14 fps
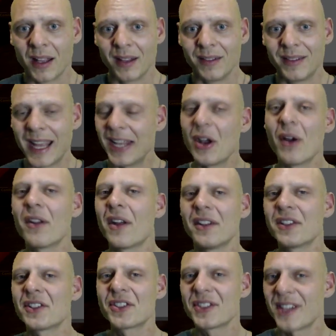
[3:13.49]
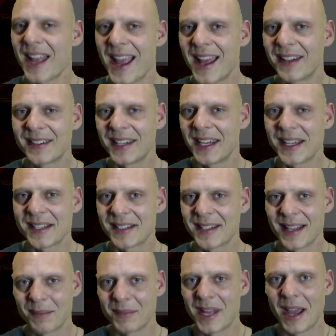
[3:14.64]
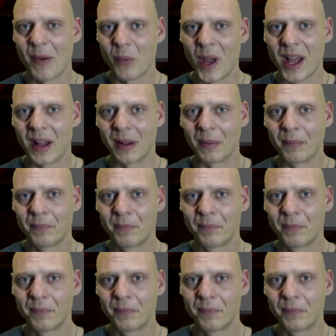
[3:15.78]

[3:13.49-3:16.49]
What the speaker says: they don't understand TSM that well.